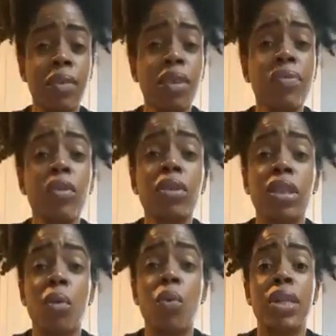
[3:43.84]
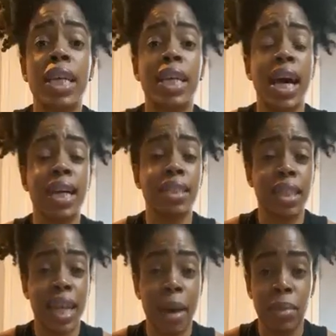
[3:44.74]
even if you're someone that
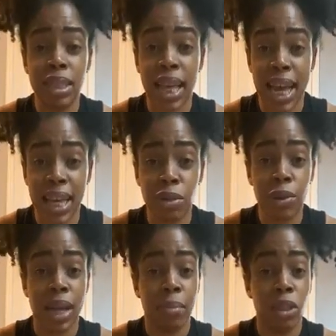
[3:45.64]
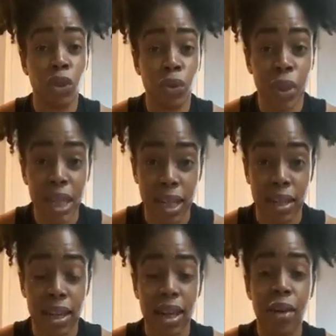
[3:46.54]
constantly got mishandled and
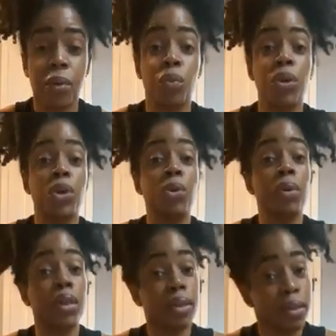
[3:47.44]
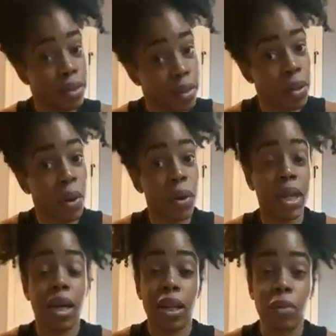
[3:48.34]
mistreated when you were,
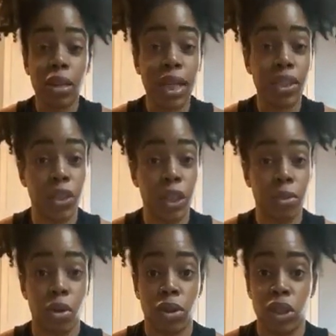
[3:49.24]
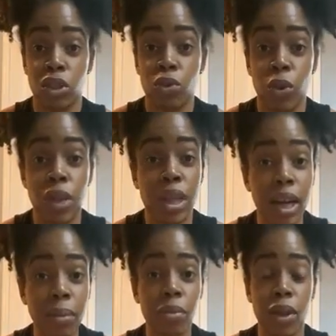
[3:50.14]
in other relationships or just growing
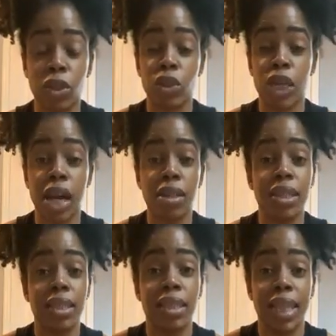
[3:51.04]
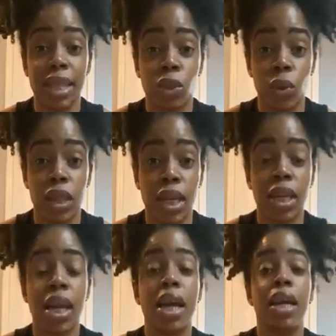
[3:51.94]
up throughout your childhood
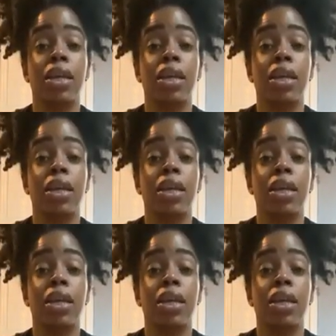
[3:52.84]
sexually,